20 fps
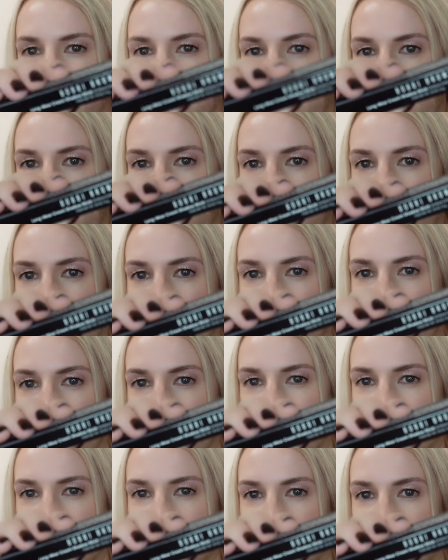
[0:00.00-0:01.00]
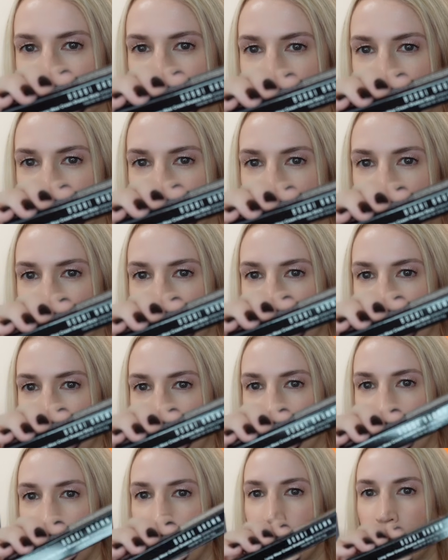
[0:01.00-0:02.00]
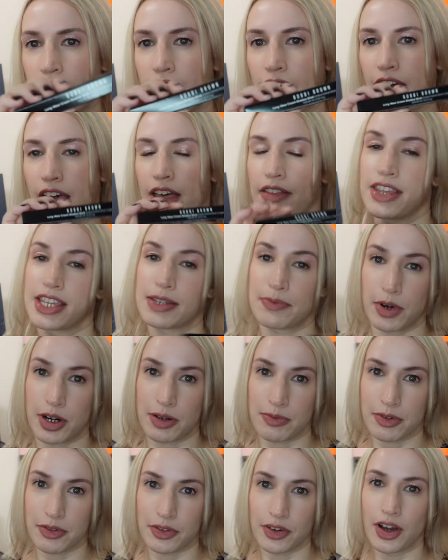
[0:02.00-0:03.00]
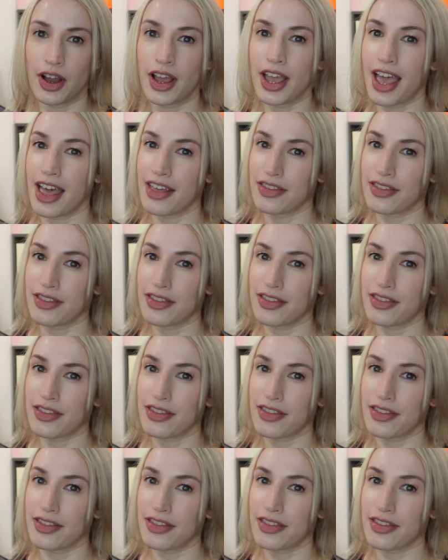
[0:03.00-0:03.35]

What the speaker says: spoken about these products before, this product before.